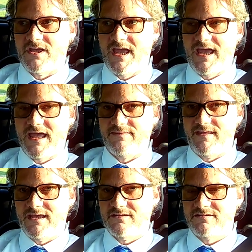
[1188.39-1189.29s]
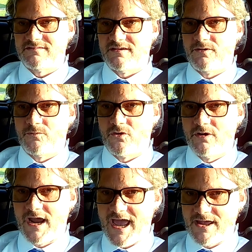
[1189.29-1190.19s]
and they get to sell
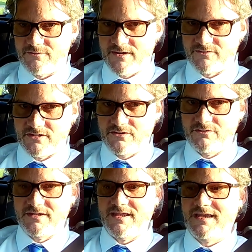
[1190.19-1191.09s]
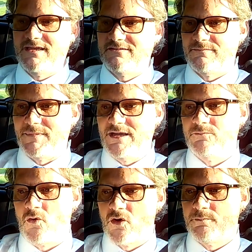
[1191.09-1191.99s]
more ad revenue, and they get to make
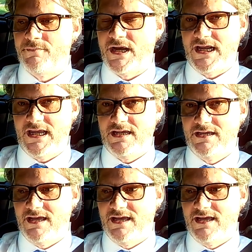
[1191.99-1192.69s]
more money,